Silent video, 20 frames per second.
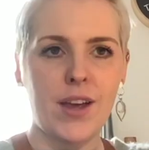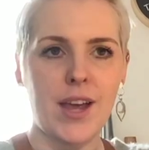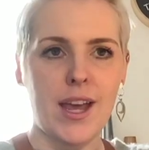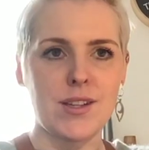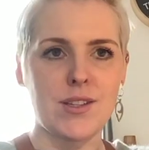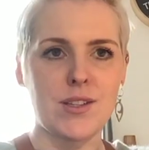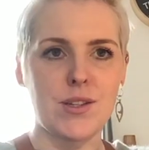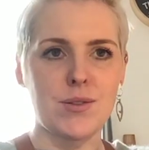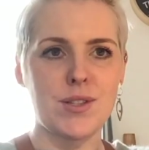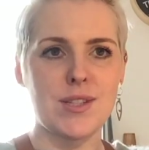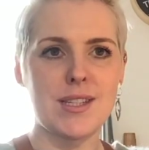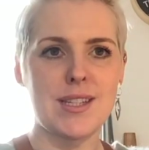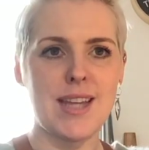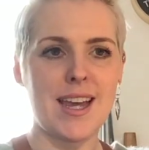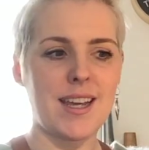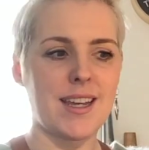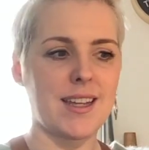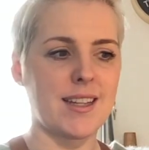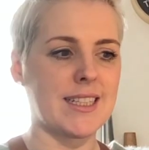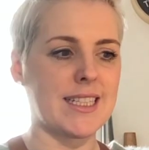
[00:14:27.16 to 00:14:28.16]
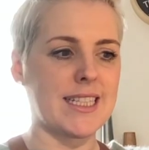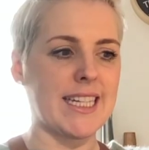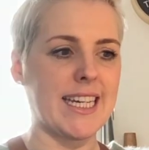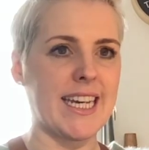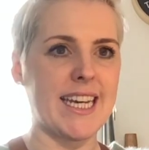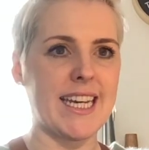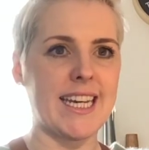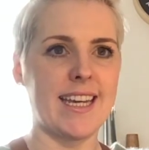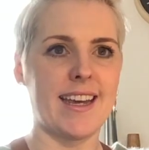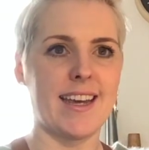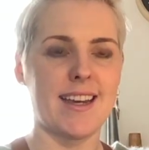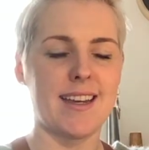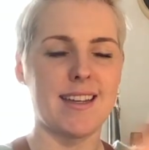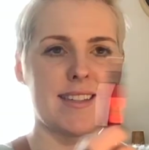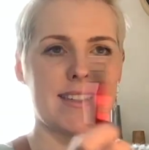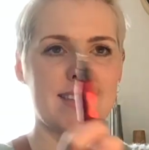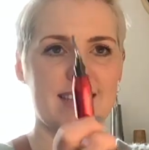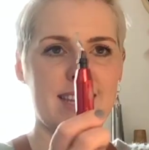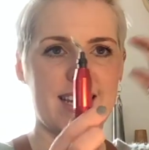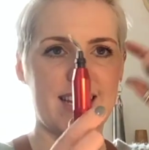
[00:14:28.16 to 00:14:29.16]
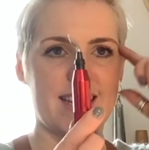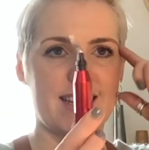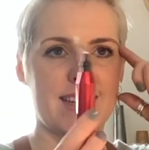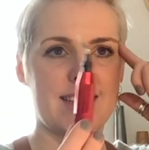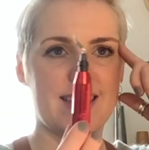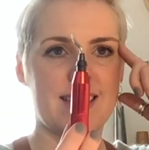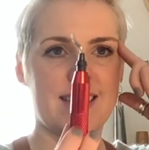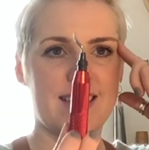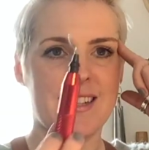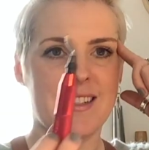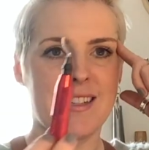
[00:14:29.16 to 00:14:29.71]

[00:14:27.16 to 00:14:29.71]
Okay, so secondly is this